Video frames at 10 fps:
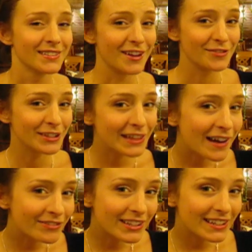Lovely,
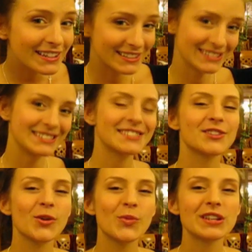lovely.
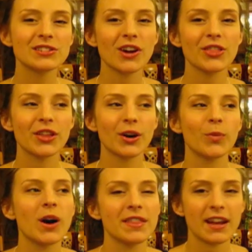So we just got the
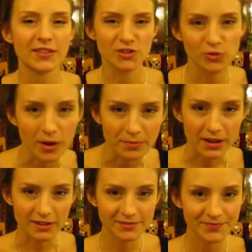one that had the scrub
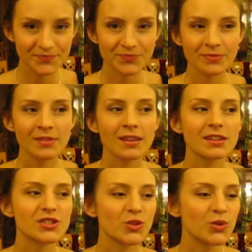down.
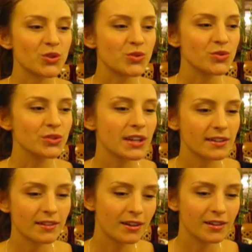So you
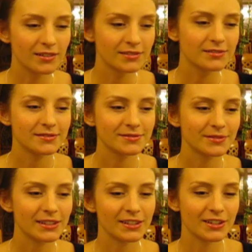get all
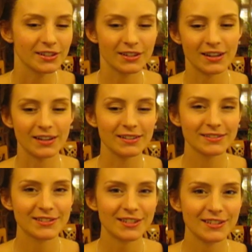in your
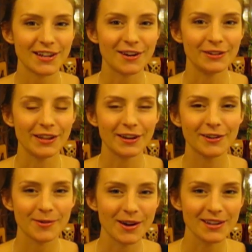tea towel and
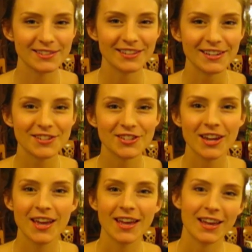underwear and such,
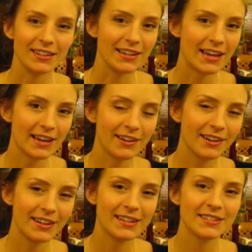and you head
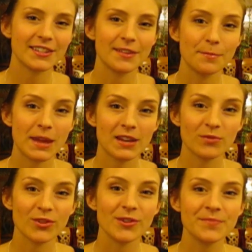on into the main
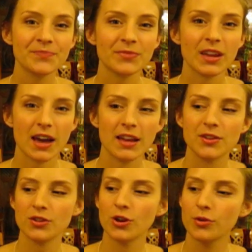room, and
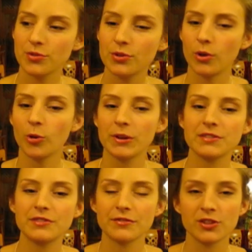you go through a whole bunch
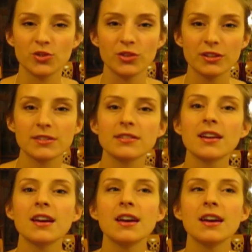of different doors